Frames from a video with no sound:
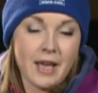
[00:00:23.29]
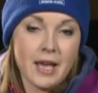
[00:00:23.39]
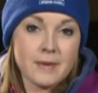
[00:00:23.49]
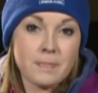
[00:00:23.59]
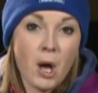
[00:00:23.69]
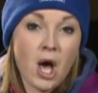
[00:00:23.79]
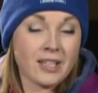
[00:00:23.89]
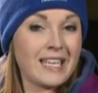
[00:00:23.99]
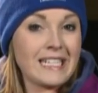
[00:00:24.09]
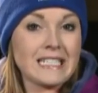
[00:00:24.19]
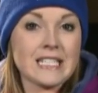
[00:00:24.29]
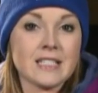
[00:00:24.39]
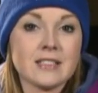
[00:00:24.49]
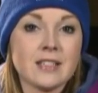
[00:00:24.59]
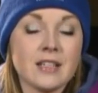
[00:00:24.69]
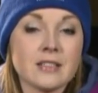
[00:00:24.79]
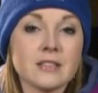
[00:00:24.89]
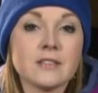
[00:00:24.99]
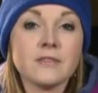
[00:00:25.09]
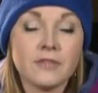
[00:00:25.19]
A ball hit into the stands
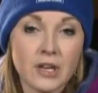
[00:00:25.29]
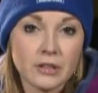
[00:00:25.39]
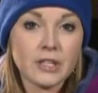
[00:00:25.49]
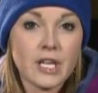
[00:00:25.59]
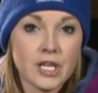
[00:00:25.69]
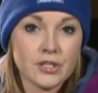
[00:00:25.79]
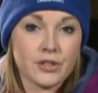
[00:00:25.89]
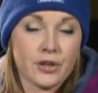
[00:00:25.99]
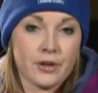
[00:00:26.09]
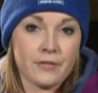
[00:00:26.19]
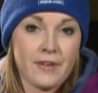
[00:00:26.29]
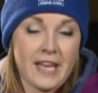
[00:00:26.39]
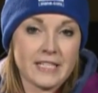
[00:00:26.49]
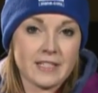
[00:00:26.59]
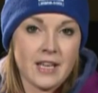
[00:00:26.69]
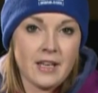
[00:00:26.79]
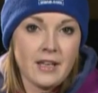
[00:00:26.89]
severely injured her face,